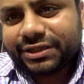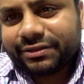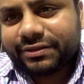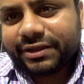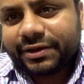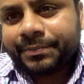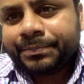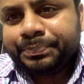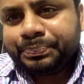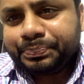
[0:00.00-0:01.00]
in
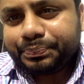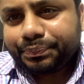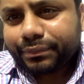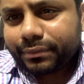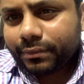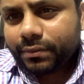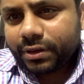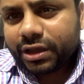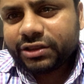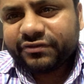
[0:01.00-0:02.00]

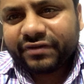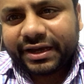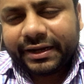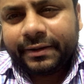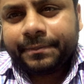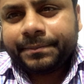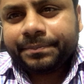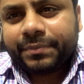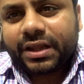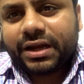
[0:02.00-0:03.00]
the file.
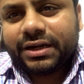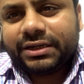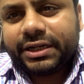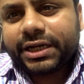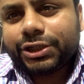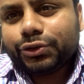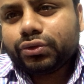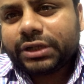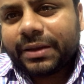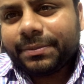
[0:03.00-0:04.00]
Take
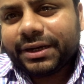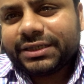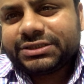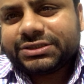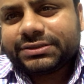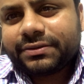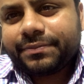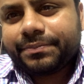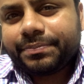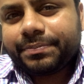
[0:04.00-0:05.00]
two tablets
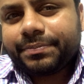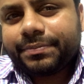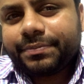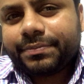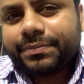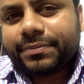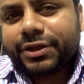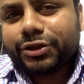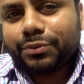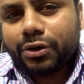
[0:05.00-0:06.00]

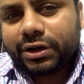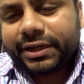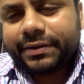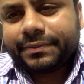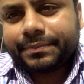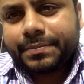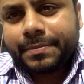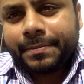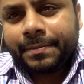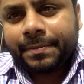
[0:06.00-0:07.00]
in the morning,
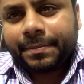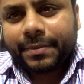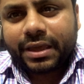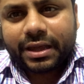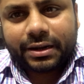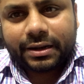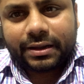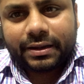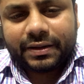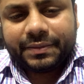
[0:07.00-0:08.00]
and
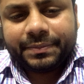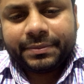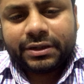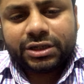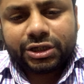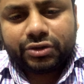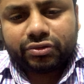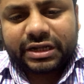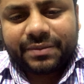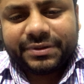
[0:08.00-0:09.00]
two
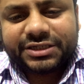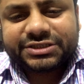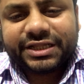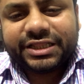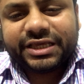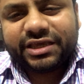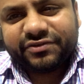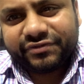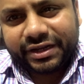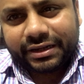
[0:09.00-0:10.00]
tablets in the
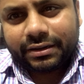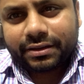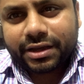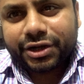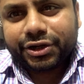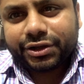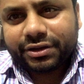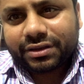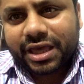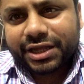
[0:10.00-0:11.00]
evening, and
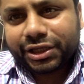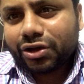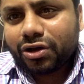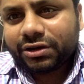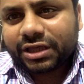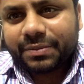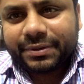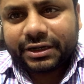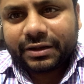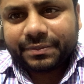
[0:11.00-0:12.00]
carry on, keep
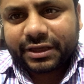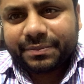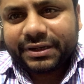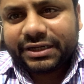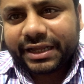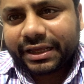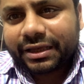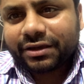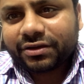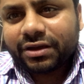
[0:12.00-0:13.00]
it up, keep it
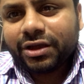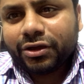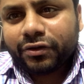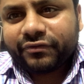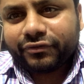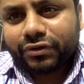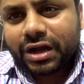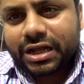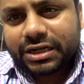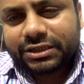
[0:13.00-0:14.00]
taking for
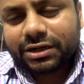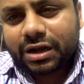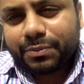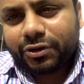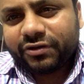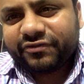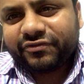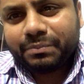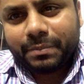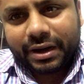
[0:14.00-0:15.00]
another couple
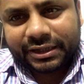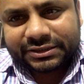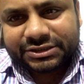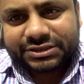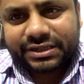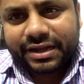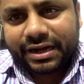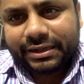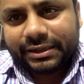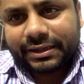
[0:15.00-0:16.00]
of months,
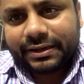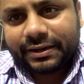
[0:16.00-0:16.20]
and